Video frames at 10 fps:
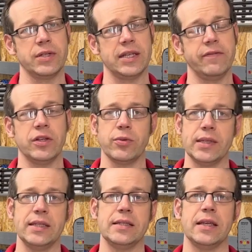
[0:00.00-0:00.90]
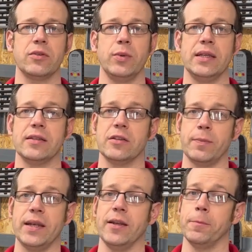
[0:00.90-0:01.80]
received a twenty-six week
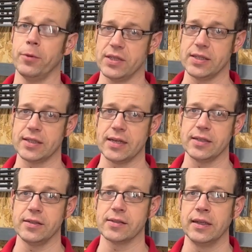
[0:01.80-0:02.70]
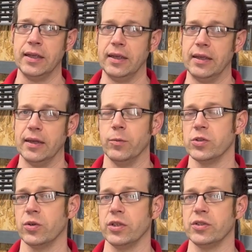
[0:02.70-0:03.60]
suspended prison sentence and was
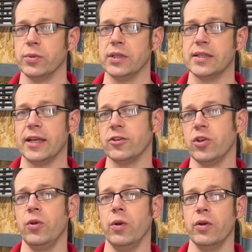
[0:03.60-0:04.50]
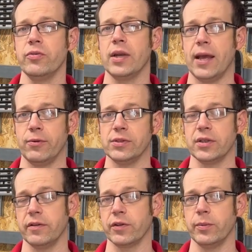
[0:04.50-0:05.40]
ordered to undertake two hundred hours
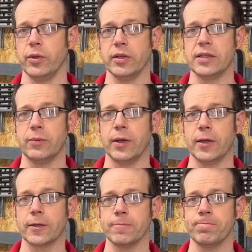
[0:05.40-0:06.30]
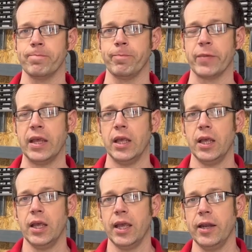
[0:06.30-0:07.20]
of community work.
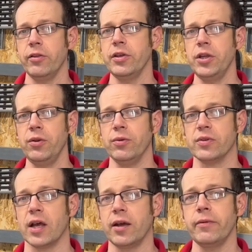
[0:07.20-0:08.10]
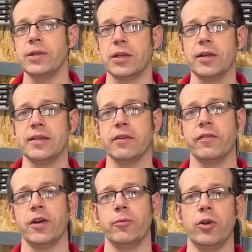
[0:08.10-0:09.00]
In other news, Irish lighting
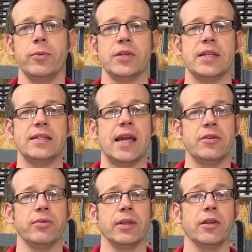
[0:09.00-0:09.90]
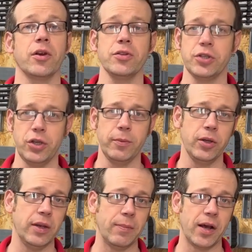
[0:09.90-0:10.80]
firm Robus is entering the consumer
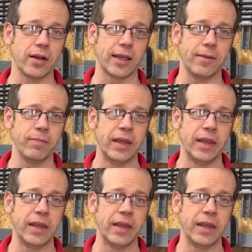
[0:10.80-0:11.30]
unit market.